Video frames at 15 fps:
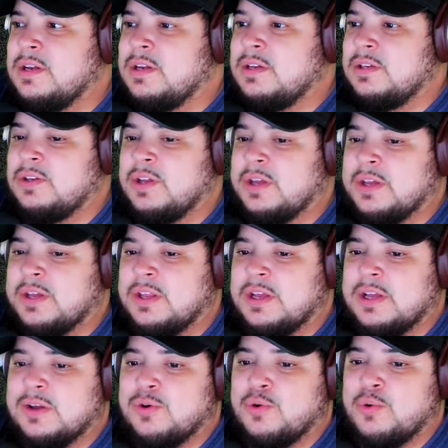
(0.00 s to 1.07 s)
It's like like a
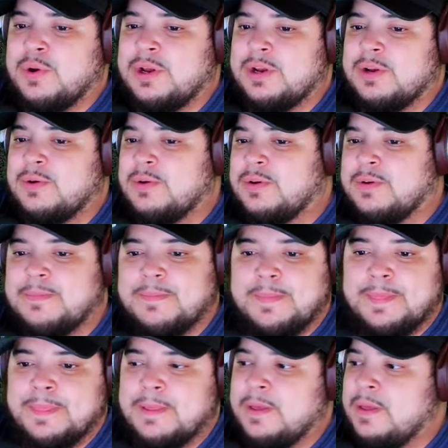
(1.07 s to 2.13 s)
coin or
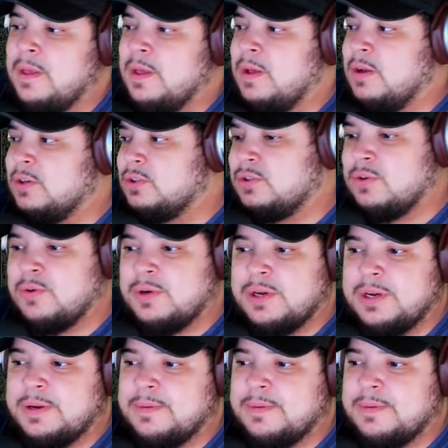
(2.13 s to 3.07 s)
a story